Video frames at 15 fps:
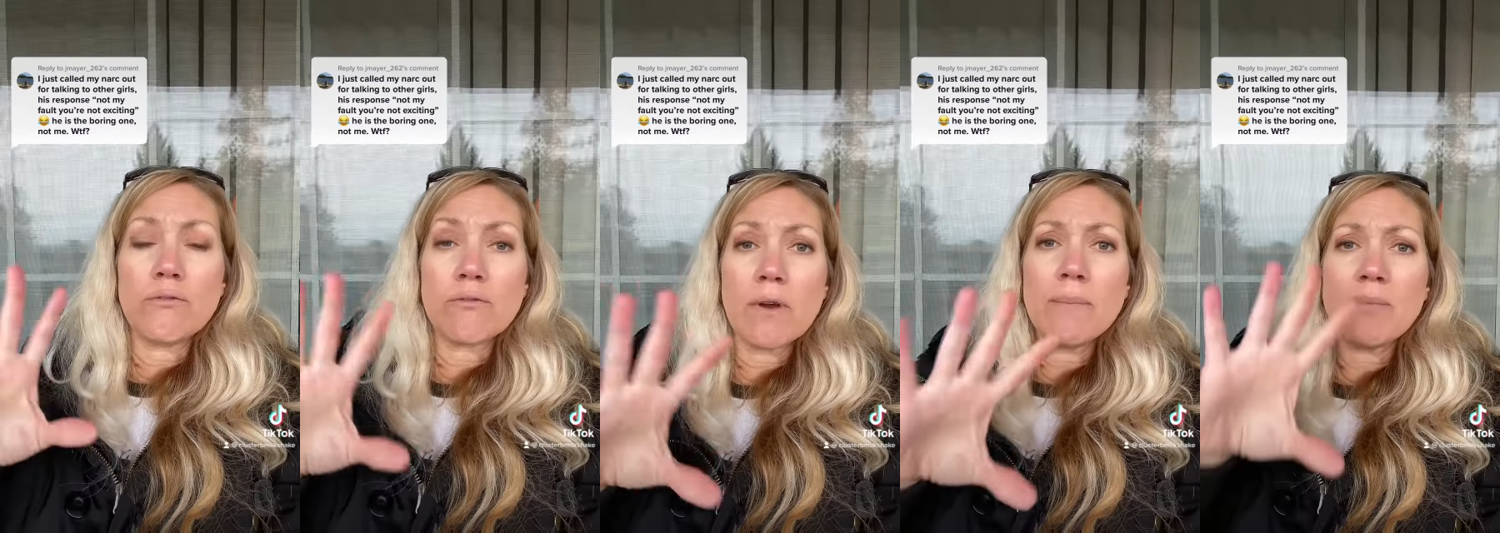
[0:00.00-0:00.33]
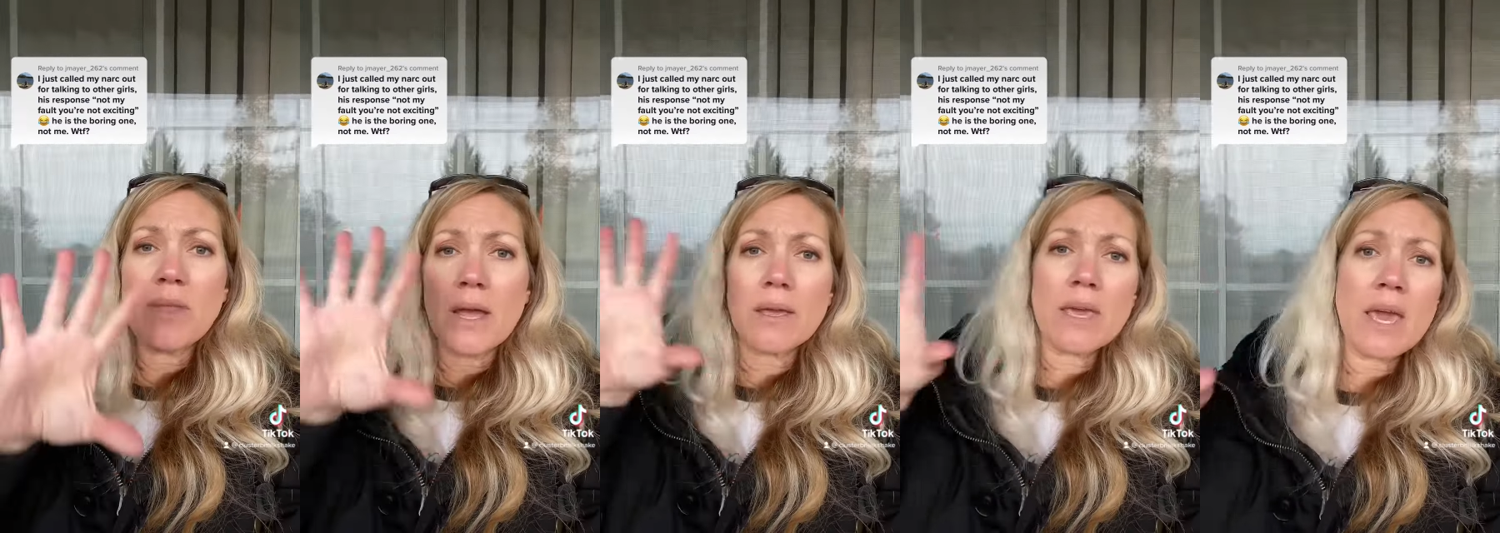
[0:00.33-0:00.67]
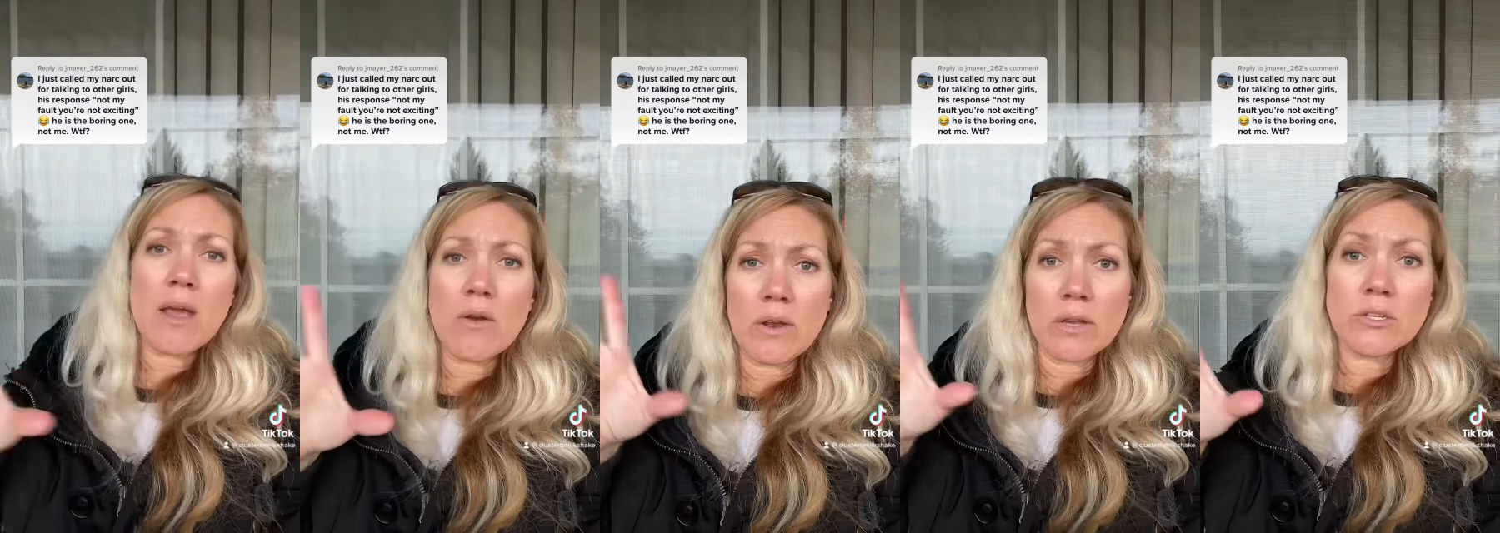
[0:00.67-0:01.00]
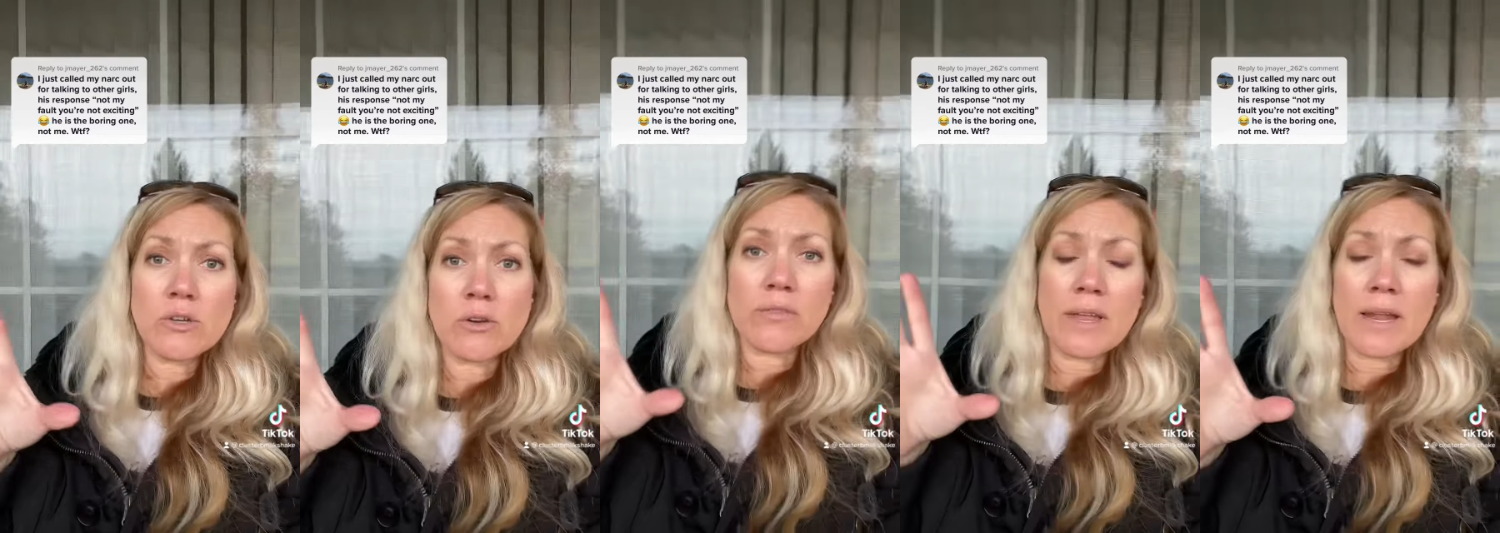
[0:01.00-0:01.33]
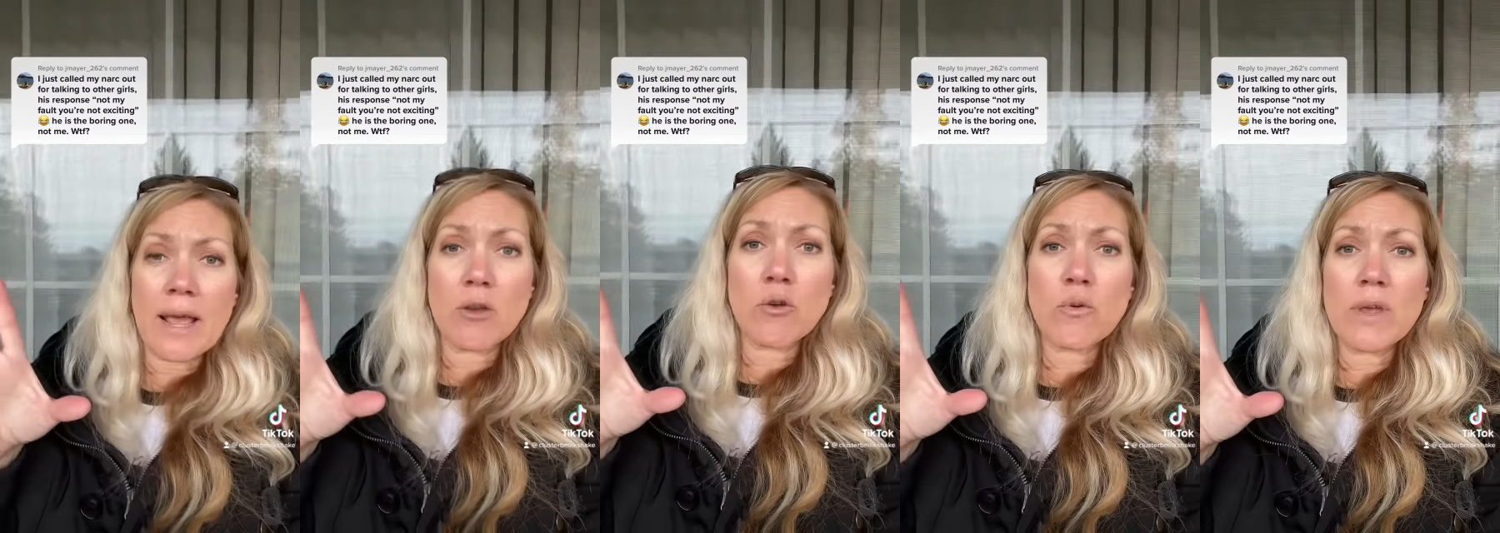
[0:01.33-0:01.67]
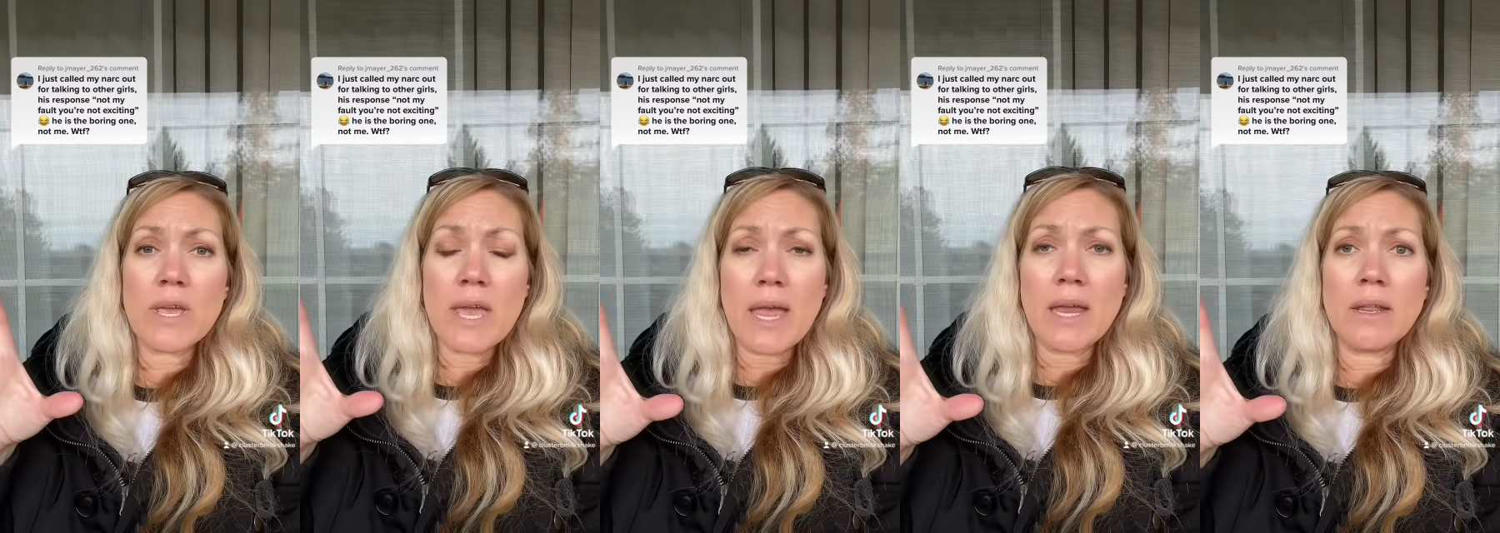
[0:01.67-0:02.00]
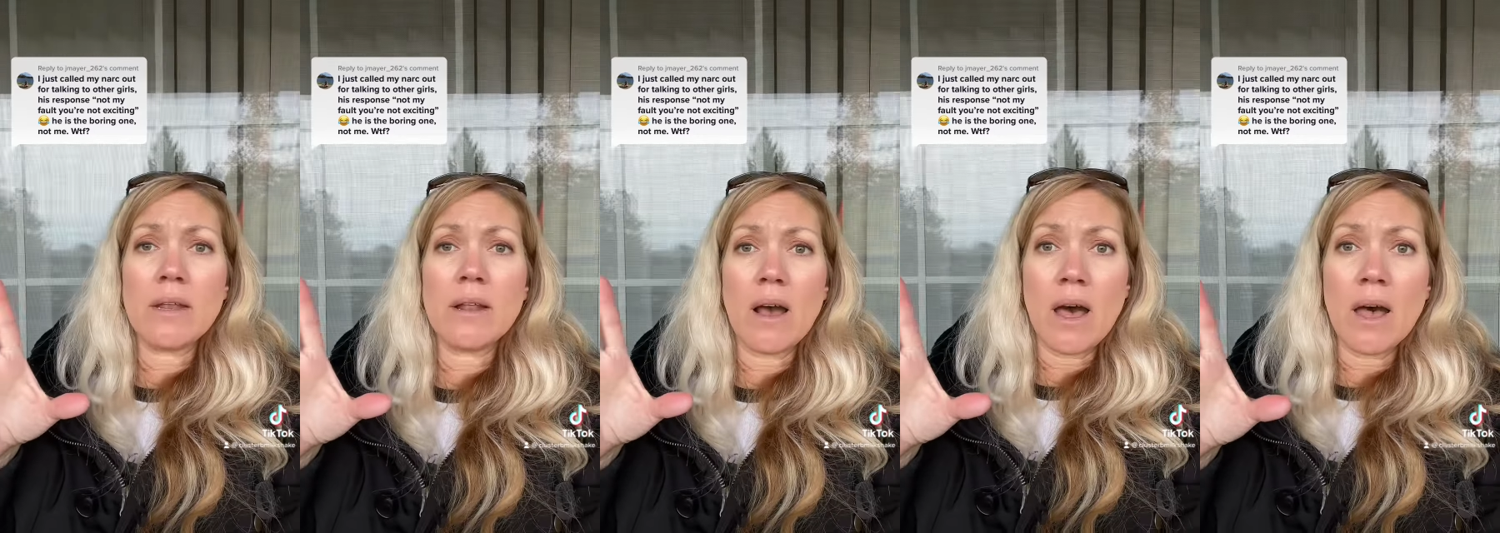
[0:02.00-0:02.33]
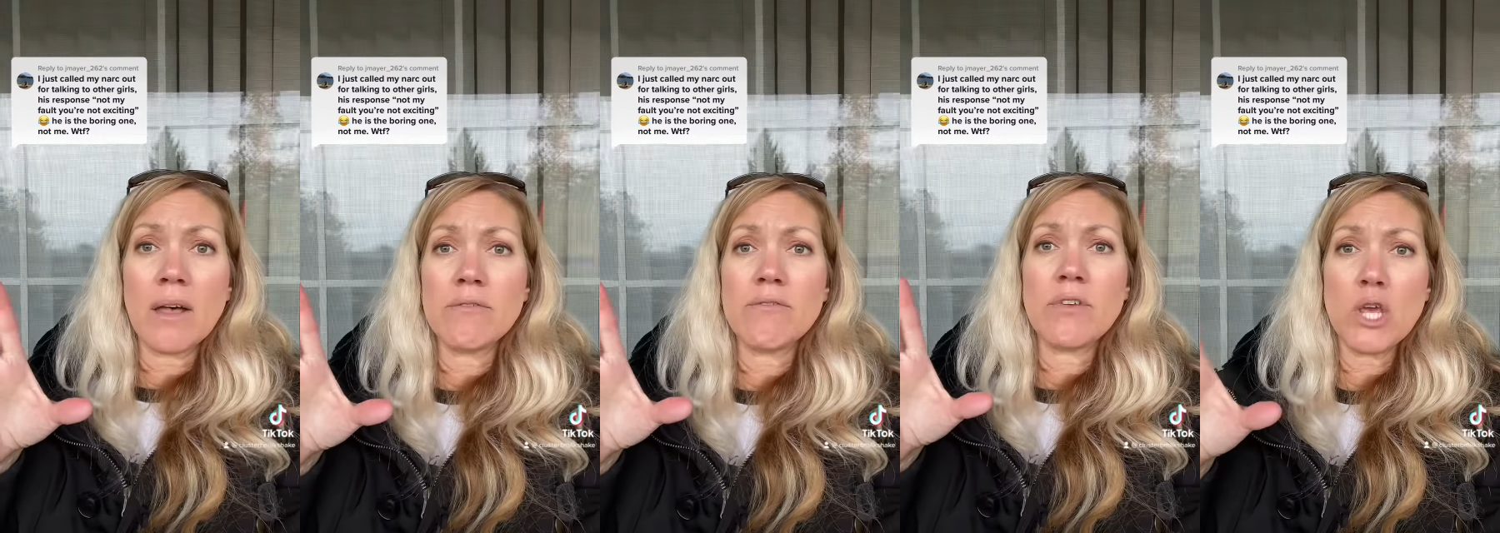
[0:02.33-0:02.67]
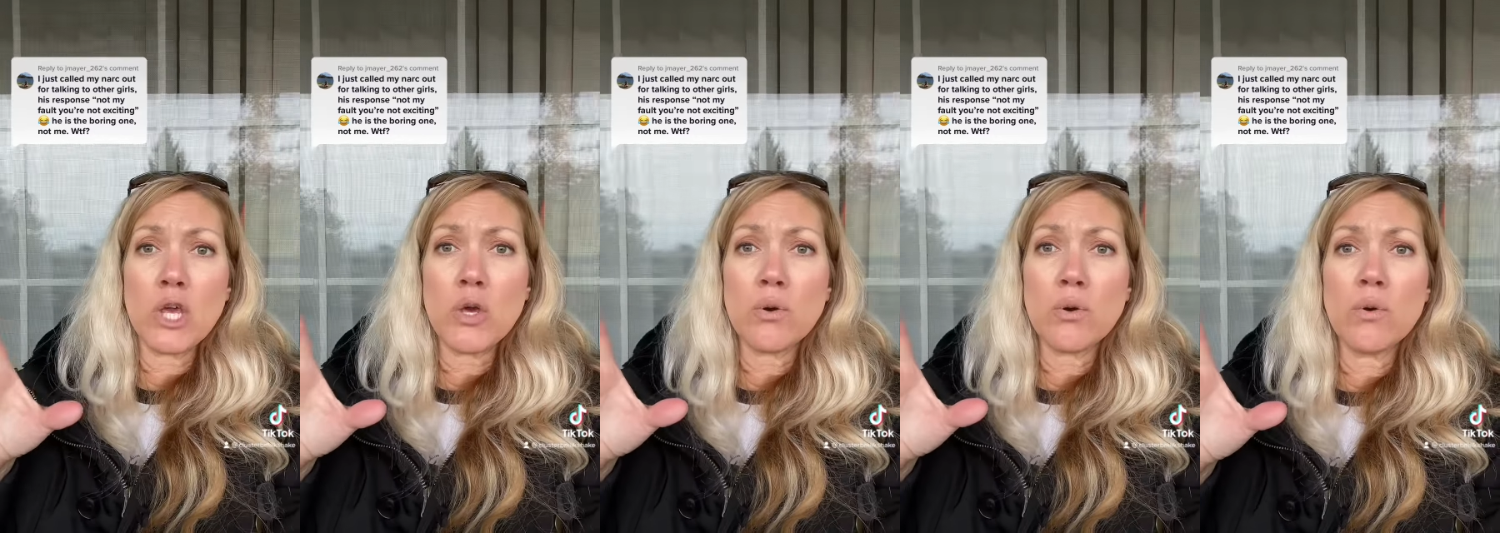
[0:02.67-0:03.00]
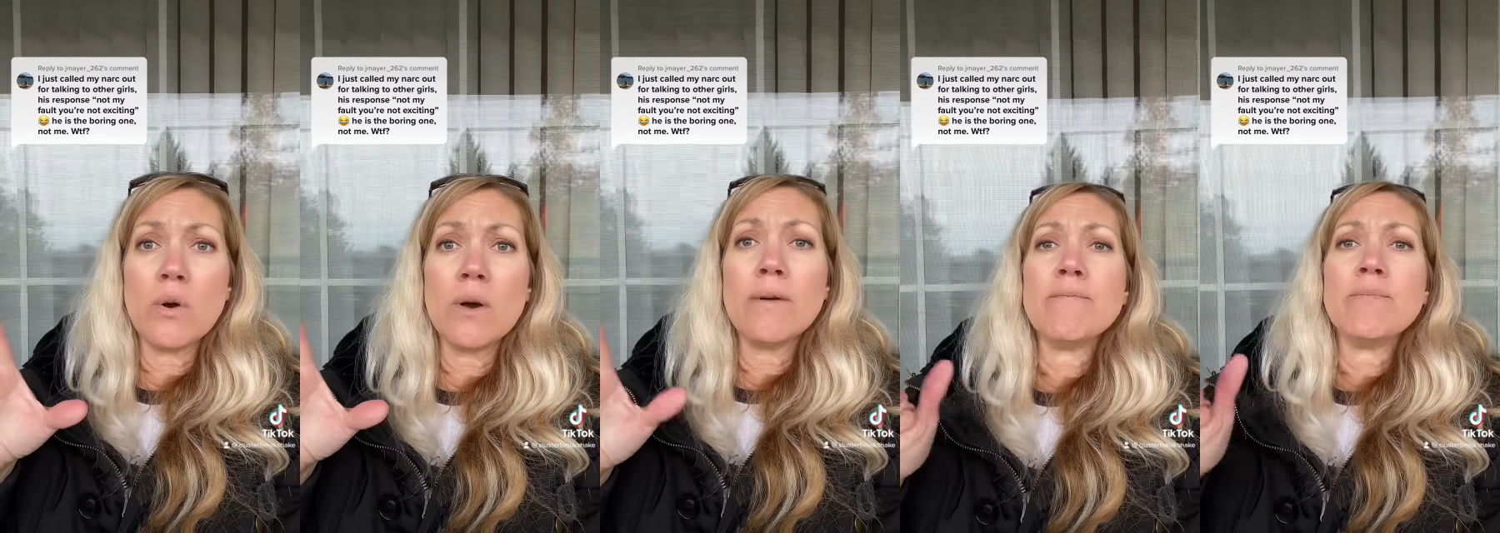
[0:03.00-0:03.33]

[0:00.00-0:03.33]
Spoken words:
from that character that I created of you,